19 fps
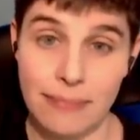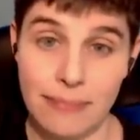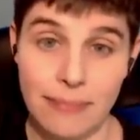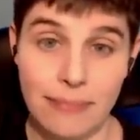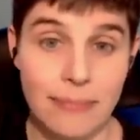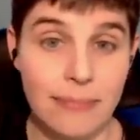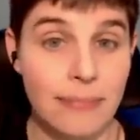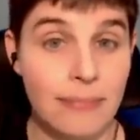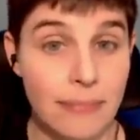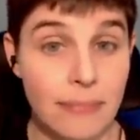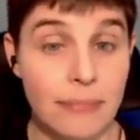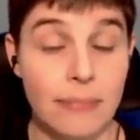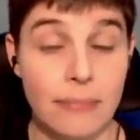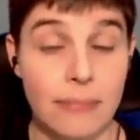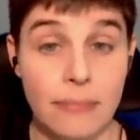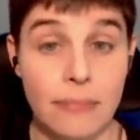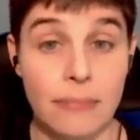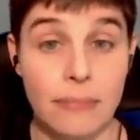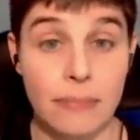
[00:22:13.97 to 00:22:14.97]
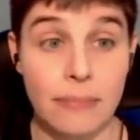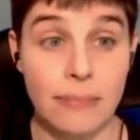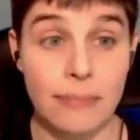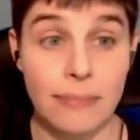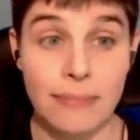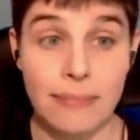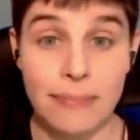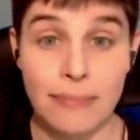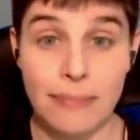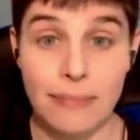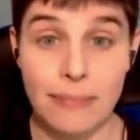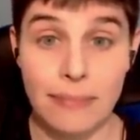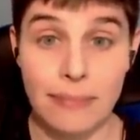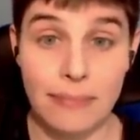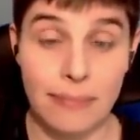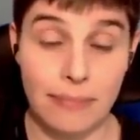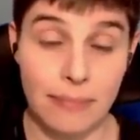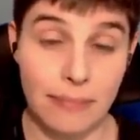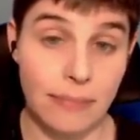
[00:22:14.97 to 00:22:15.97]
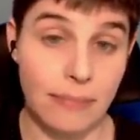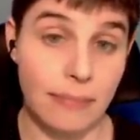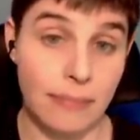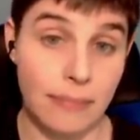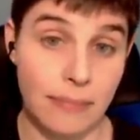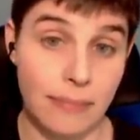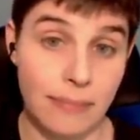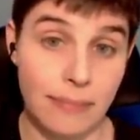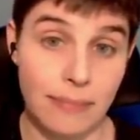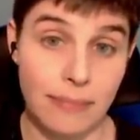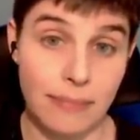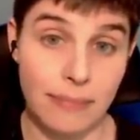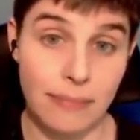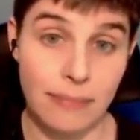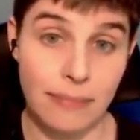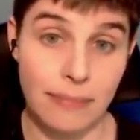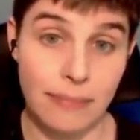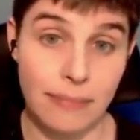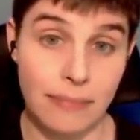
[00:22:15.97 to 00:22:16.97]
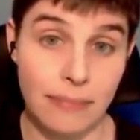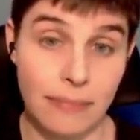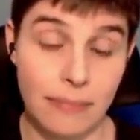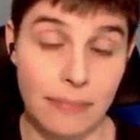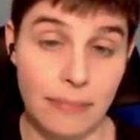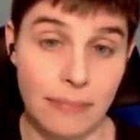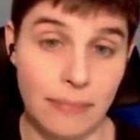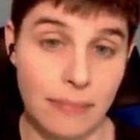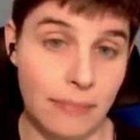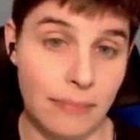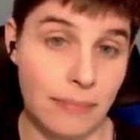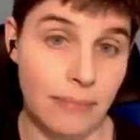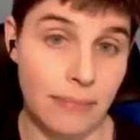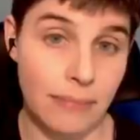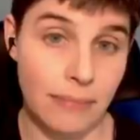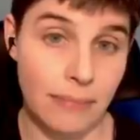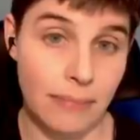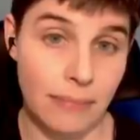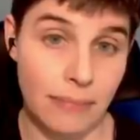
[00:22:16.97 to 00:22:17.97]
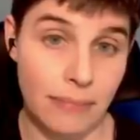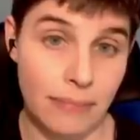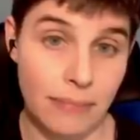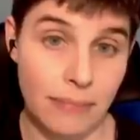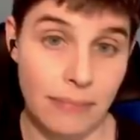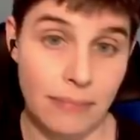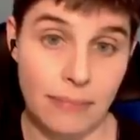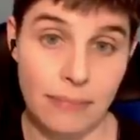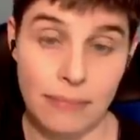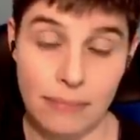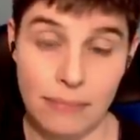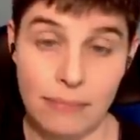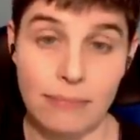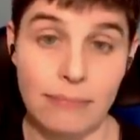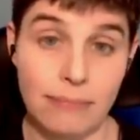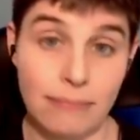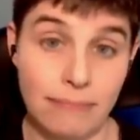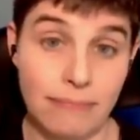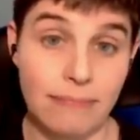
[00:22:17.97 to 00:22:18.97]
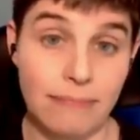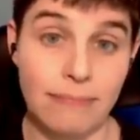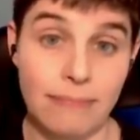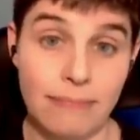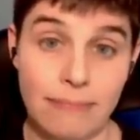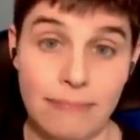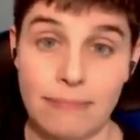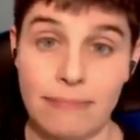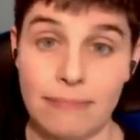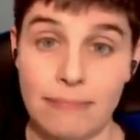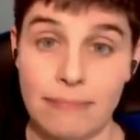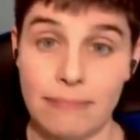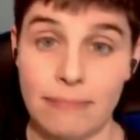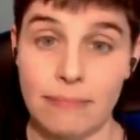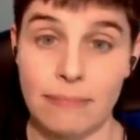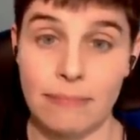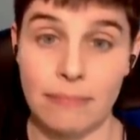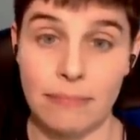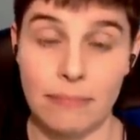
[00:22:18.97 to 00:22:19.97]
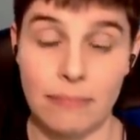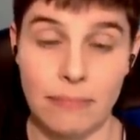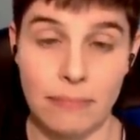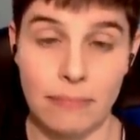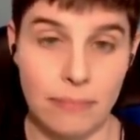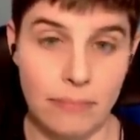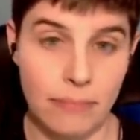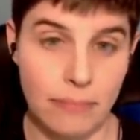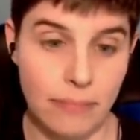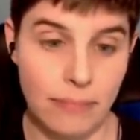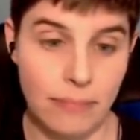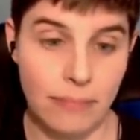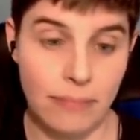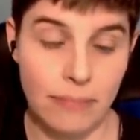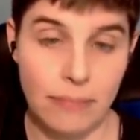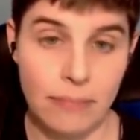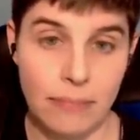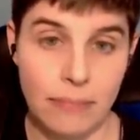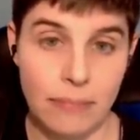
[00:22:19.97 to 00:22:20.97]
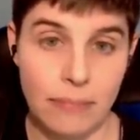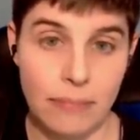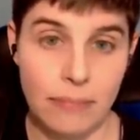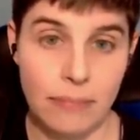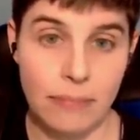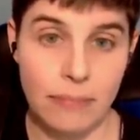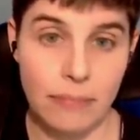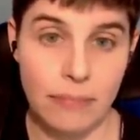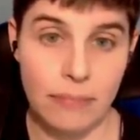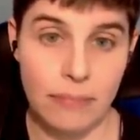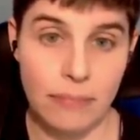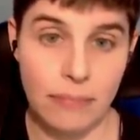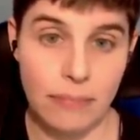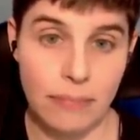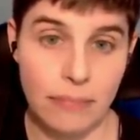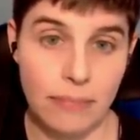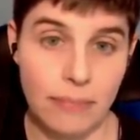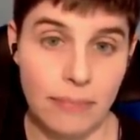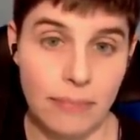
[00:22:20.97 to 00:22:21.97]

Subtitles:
The person shown says nothing.